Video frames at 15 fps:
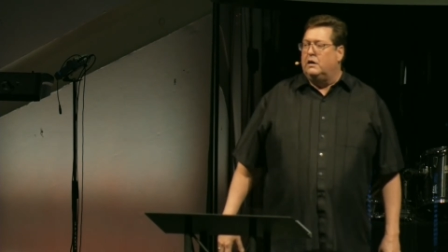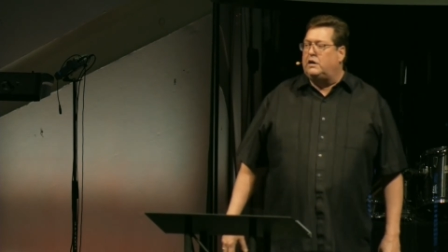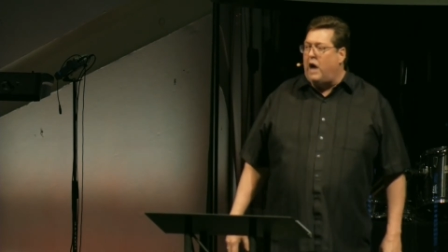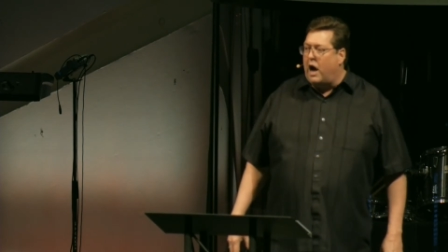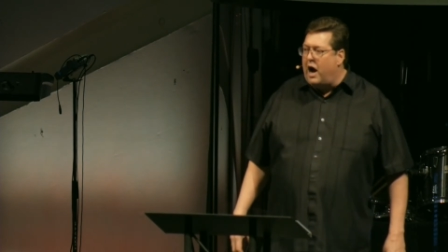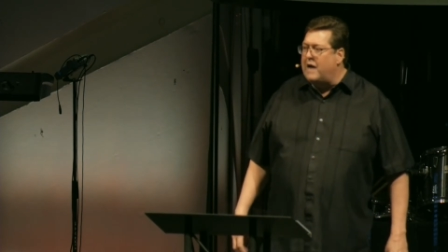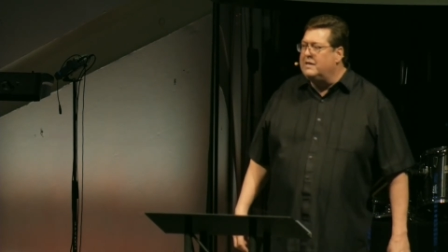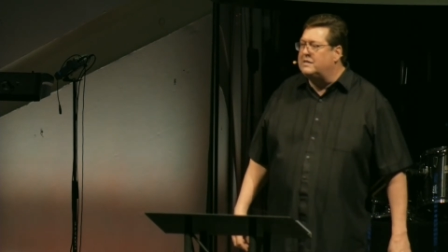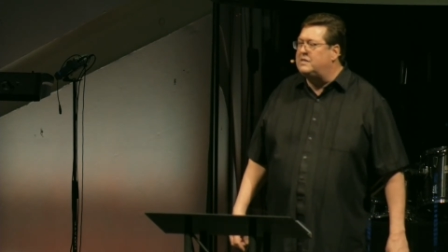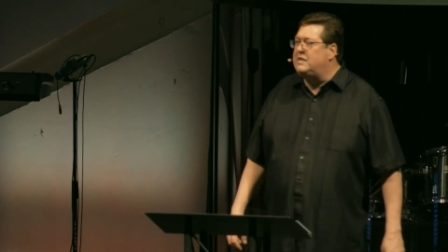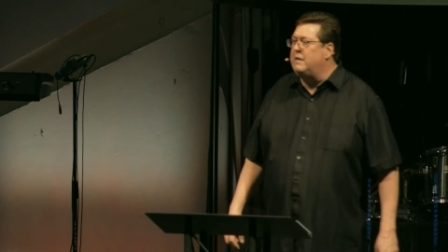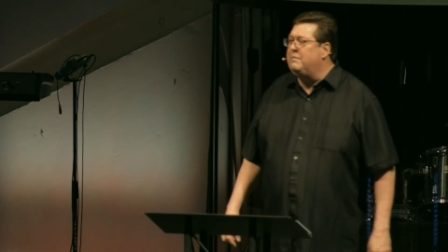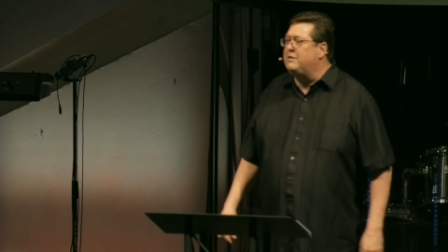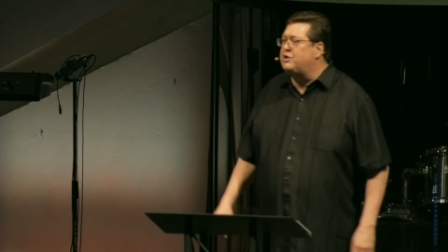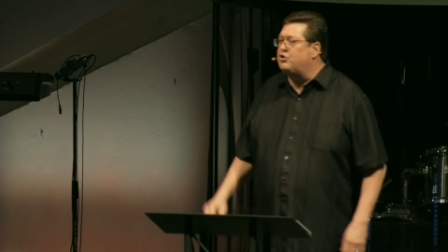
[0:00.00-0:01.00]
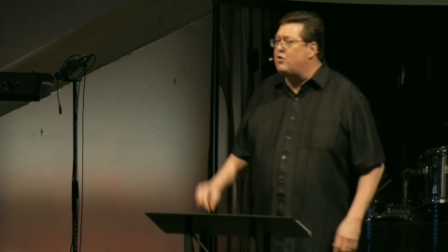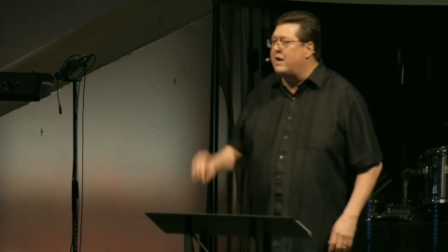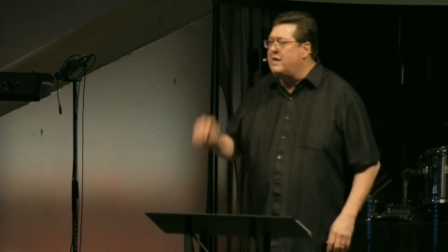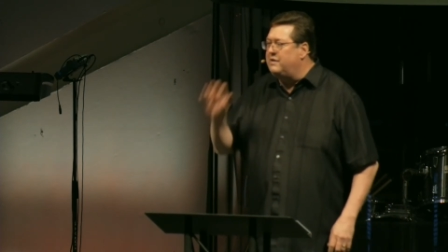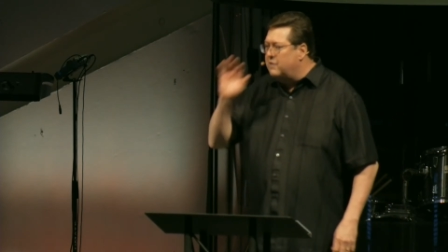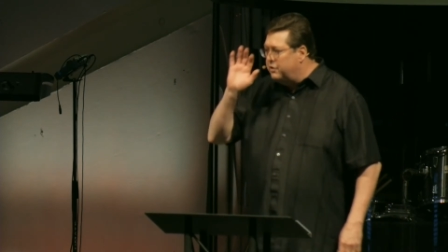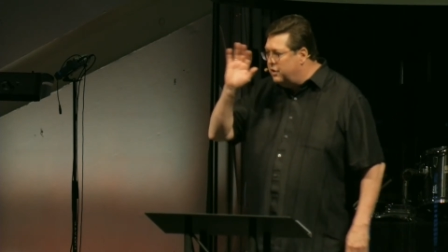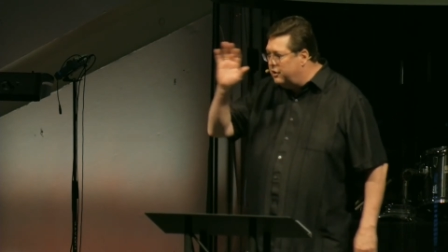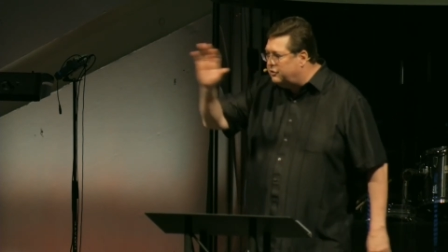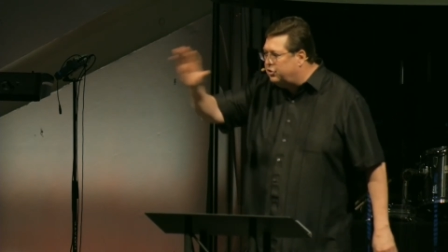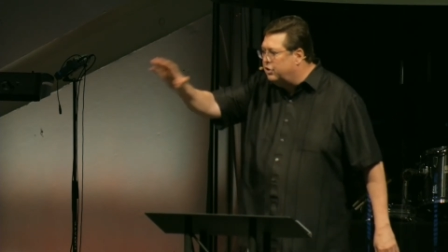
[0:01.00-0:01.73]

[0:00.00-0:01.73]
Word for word: God is demonstrating the new